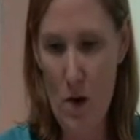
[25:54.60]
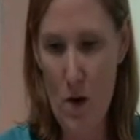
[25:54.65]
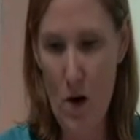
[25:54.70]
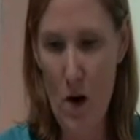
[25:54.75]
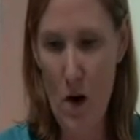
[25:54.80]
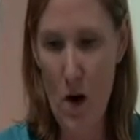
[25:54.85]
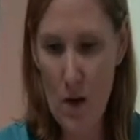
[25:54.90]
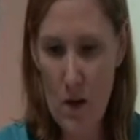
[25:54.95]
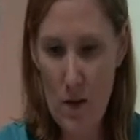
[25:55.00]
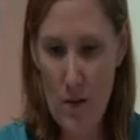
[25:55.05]

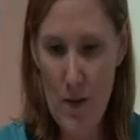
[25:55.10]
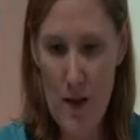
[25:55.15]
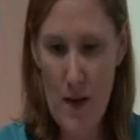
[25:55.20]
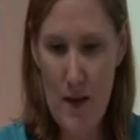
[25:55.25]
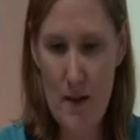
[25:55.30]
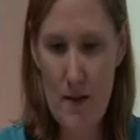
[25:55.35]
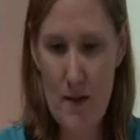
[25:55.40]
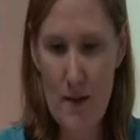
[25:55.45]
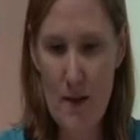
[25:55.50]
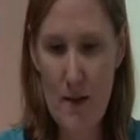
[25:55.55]
All of
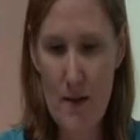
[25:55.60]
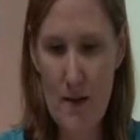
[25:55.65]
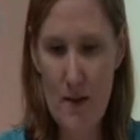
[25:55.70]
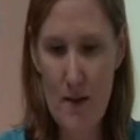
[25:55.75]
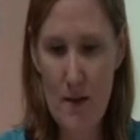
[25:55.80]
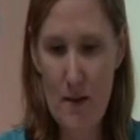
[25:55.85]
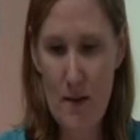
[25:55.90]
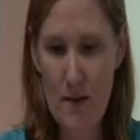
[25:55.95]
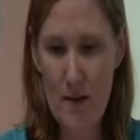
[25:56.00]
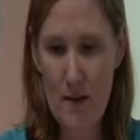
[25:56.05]
these
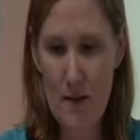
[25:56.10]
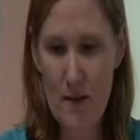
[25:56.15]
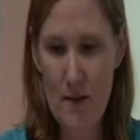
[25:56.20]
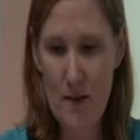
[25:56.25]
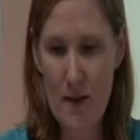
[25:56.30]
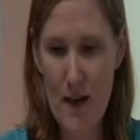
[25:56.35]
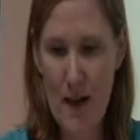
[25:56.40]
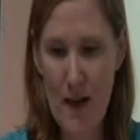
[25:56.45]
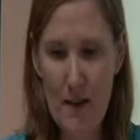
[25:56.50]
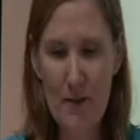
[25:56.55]

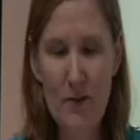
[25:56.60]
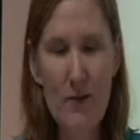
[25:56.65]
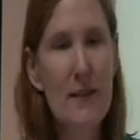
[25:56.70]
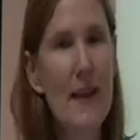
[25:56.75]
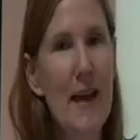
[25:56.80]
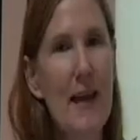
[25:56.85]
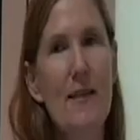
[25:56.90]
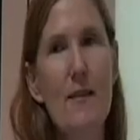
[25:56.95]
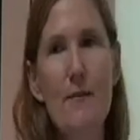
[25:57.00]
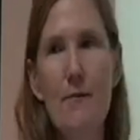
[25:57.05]
kind of
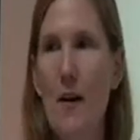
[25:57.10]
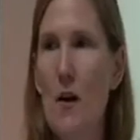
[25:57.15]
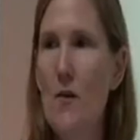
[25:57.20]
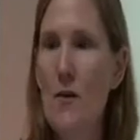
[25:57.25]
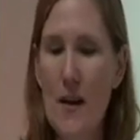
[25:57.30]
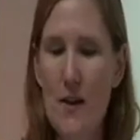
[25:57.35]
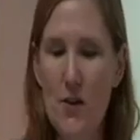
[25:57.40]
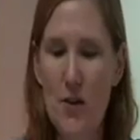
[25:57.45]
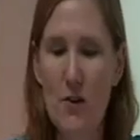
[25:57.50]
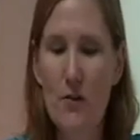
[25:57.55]
laid the
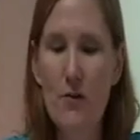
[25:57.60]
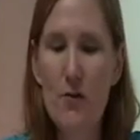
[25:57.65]
foundation